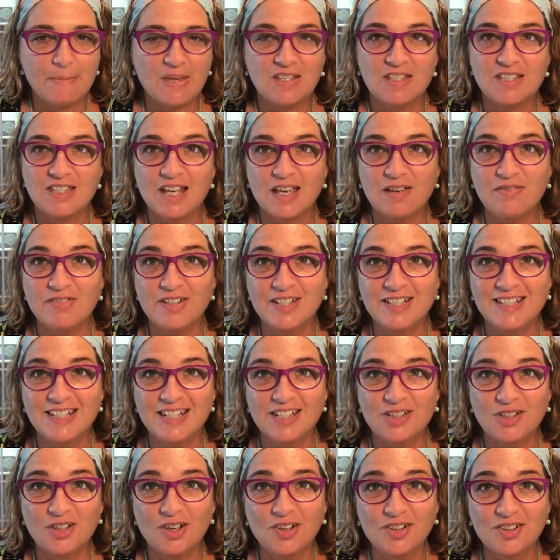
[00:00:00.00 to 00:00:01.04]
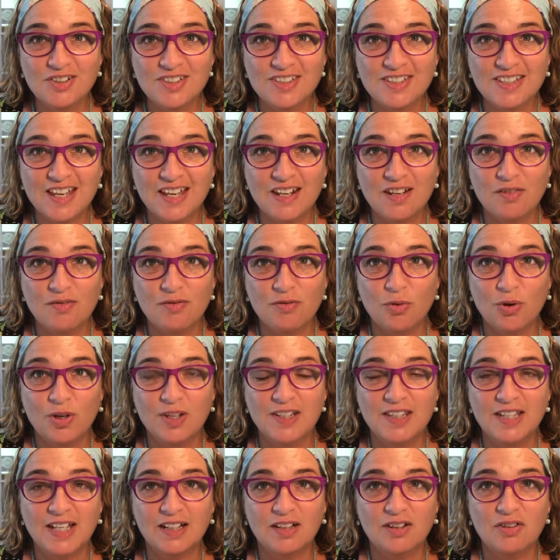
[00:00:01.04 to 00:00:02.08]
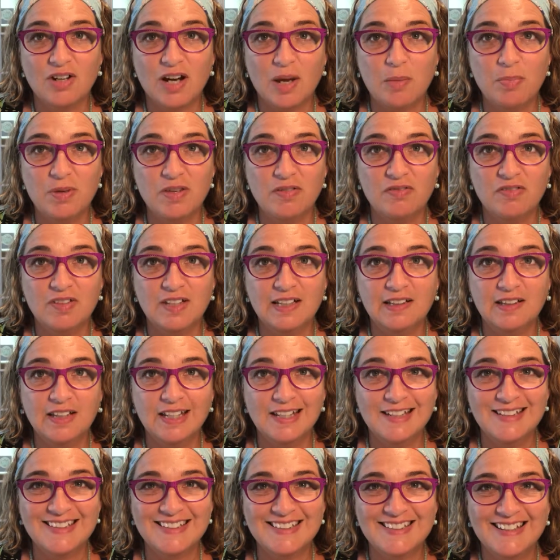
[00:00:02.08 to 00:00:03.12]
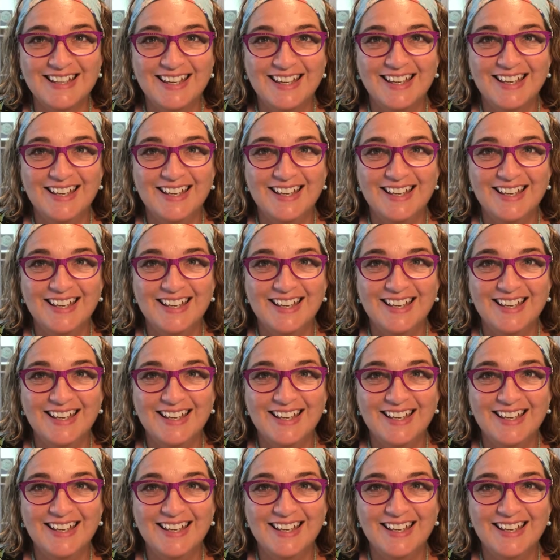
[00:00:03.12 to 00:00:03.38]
safely detox and avoid that crappy feelings.